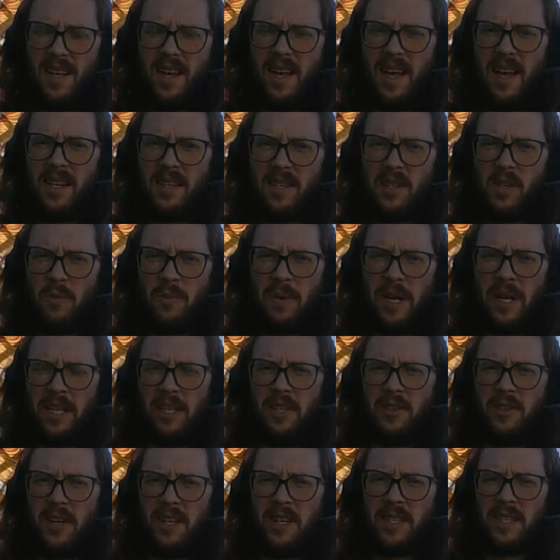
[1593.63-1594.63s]
And so
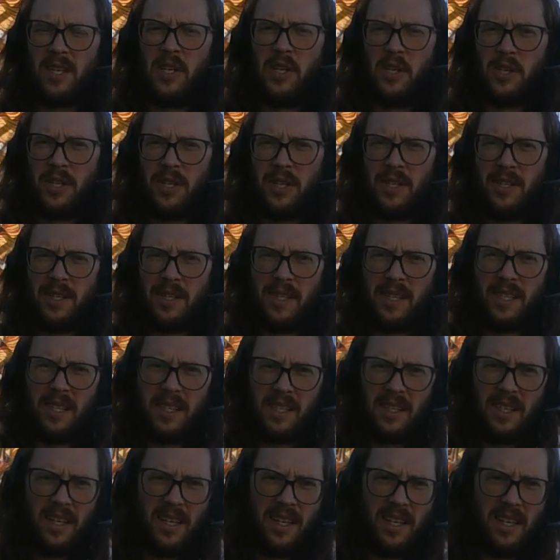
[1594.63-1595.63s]
many
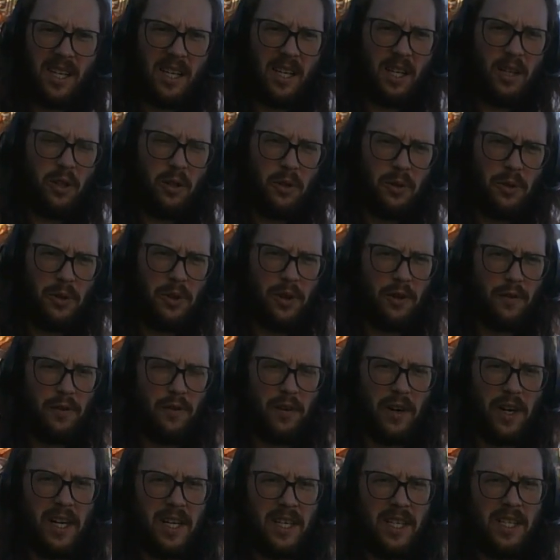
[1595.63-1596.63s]
translations include the
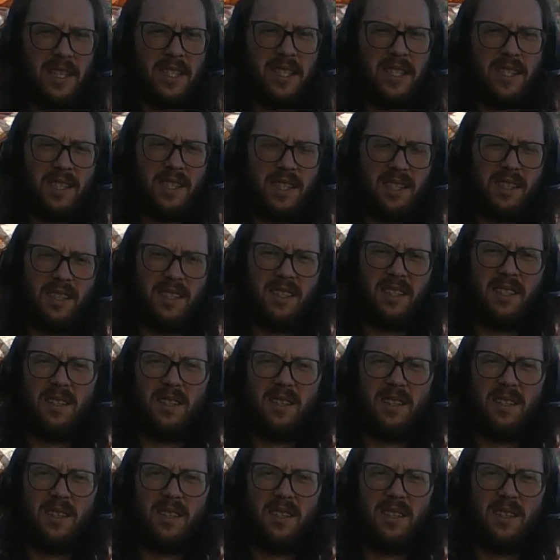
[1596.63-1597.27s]
phrase,